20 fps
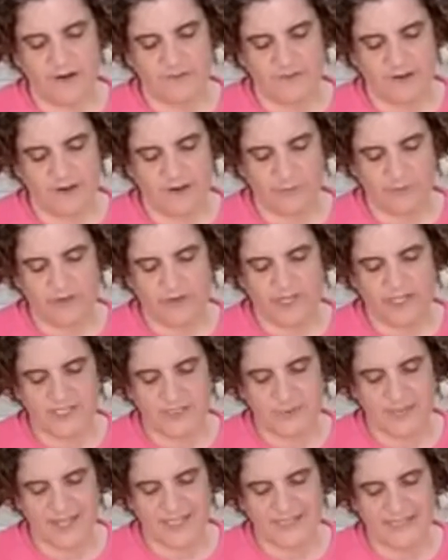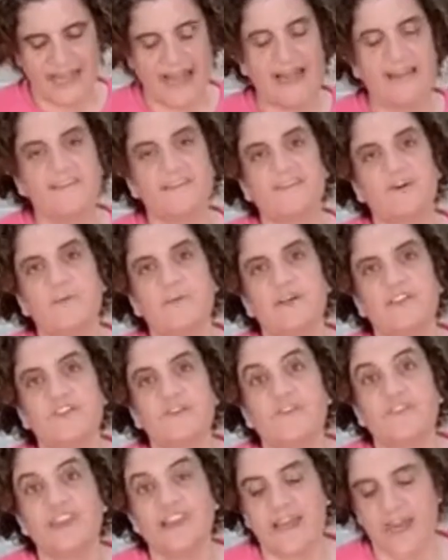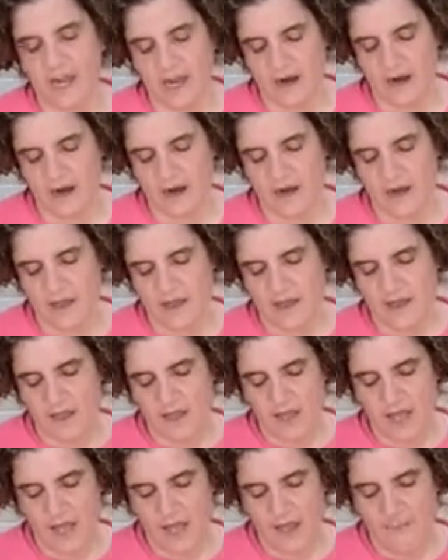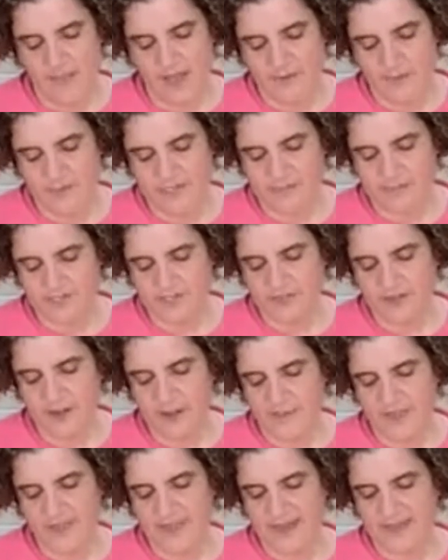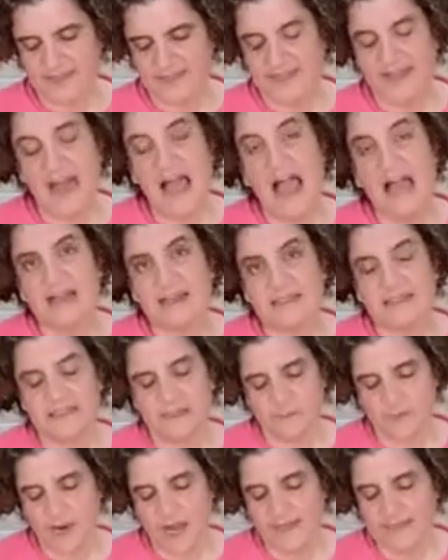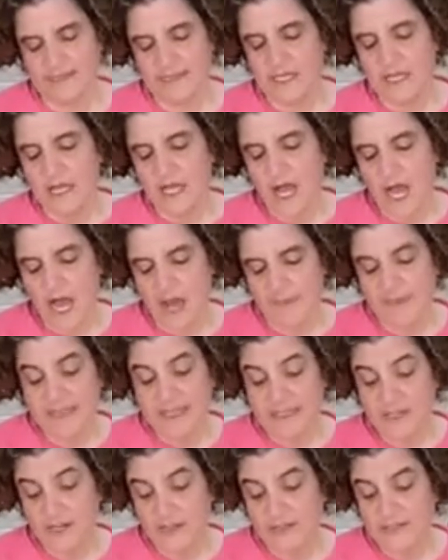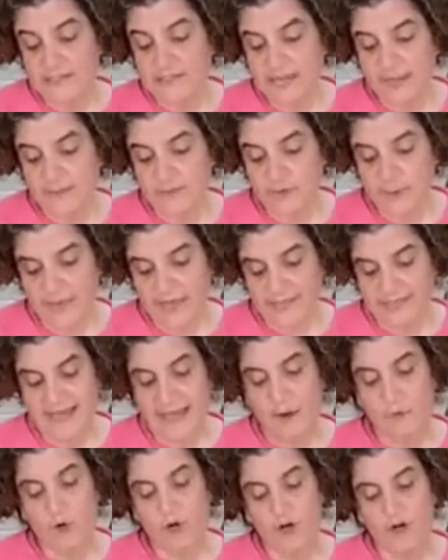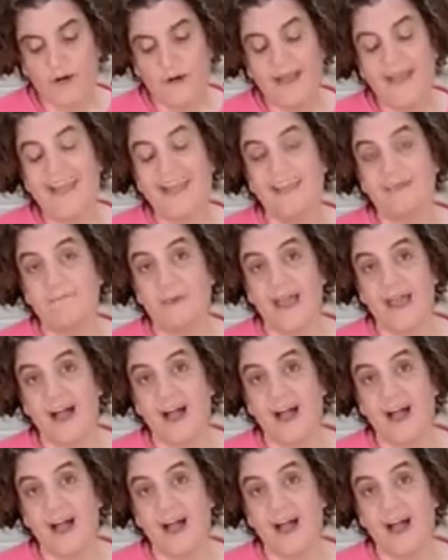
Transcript: very pretty twigs that add so much flair and wispy drama, that is an excellent price. These are the same twigs that were in my